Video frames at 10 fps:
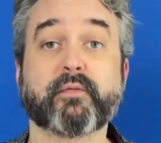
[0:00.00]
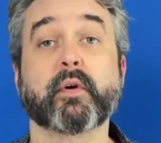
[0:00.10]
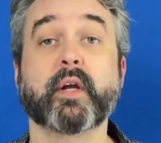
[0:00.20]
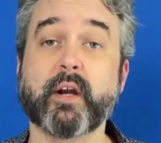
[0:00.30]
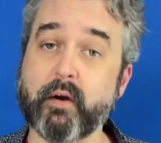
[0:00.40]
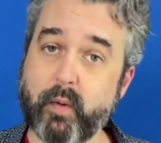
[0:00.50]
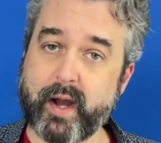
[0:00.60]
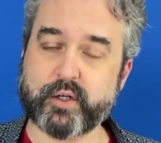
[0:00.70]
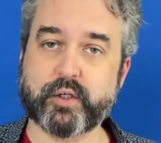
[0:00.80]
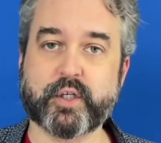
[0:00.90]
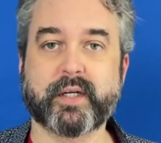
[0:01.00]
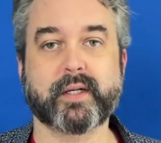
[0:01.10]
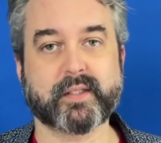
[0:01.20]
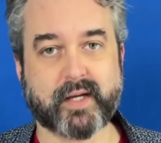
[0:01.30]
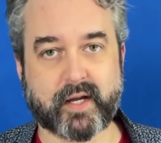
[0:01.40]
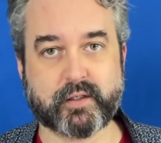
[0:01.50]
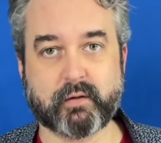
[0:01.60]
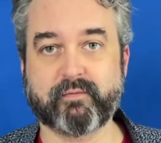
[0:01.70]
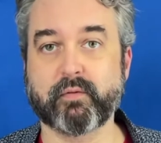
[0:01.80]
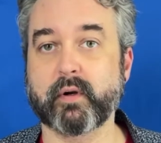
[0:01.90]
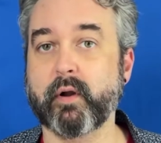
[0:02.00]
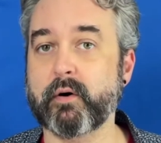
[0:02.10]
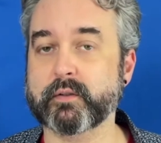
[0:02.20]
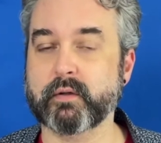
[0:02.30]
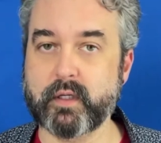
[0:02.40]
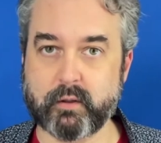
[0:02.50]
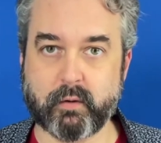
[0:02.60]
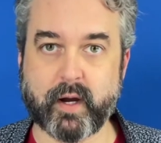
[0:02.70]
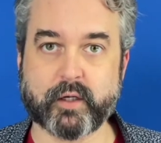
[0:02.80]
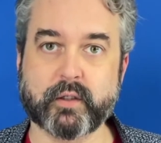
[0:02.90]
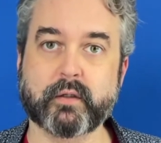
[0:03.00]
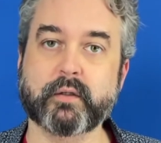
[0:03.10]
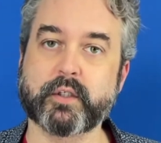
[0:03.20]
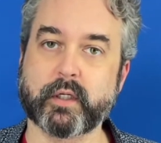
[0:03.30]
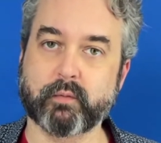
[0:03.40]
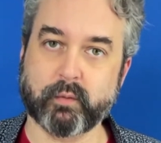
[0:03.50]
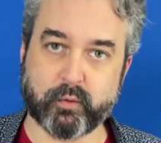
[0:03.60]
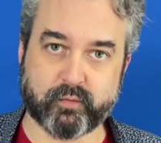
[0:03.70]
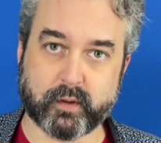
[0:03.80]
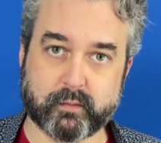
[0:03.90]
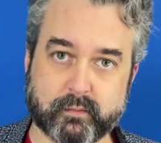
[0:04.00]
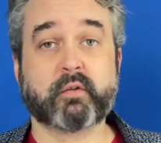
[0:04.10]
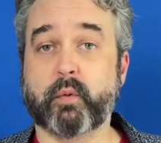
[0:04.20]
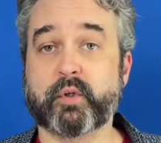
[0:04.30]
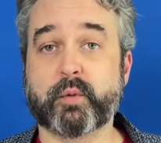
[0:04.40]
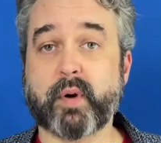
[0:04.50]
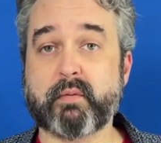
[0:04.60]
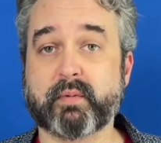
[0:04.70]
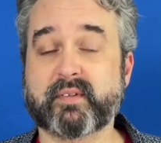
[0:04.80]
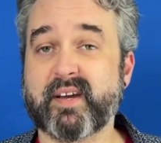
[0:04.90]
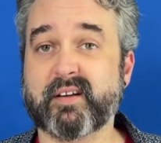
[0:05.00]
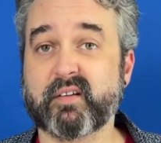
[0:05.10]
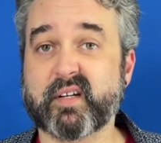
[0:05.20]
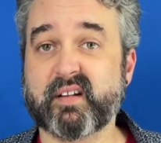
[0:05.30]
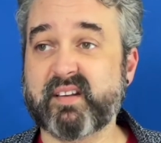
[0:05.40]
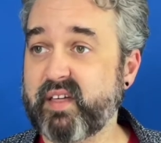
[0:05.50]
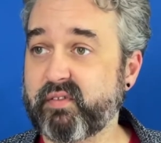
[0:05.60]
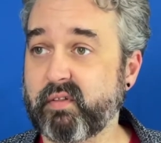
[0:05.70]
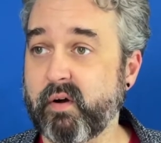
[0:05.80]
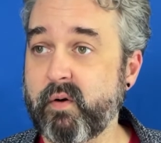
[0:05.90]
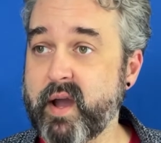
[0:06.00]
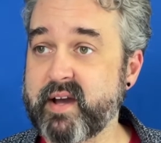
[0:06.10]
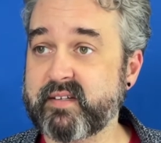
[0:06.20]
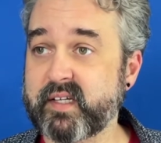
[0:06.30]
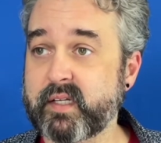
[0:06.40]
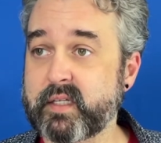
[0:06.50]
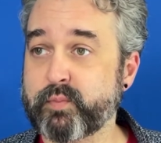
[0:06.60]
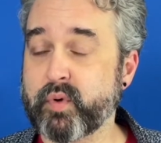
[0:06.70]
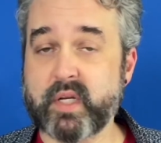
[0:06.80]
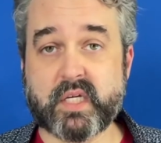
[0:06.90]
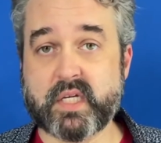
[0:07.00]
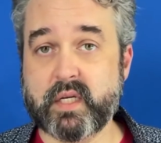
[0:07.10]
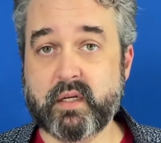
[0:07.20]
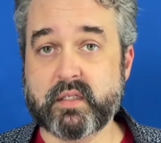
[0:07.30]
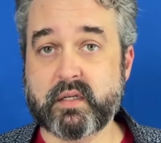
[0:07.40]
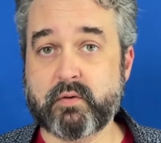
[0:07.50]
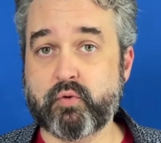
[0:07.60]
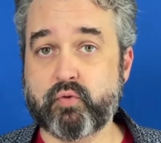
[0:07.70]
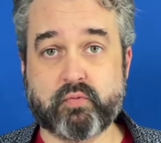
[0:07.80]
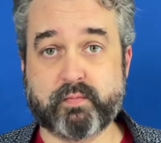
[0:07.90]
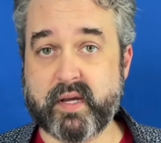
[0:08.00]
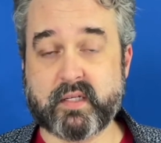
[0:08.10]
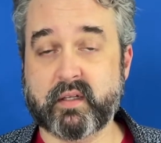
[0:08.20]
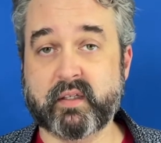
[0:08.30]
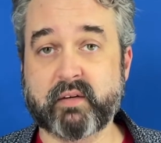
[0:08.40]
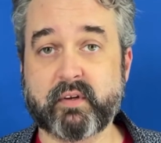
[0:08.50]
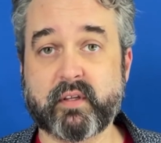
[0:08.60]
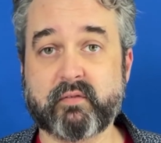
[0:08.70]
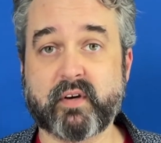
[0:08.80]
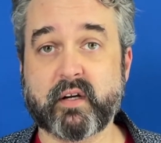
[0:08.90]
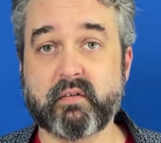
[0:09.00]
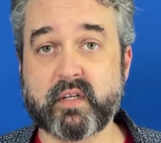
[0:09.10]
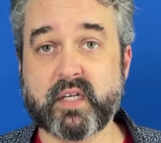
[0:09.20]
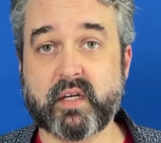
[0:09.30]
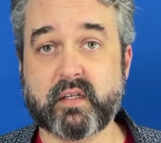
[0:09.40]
for a hero action, she can attach it. For an alter ego action, she can remove it. So we should probably take a look at Deathglow, as it is pretty key to basically everything Valkyrie's kit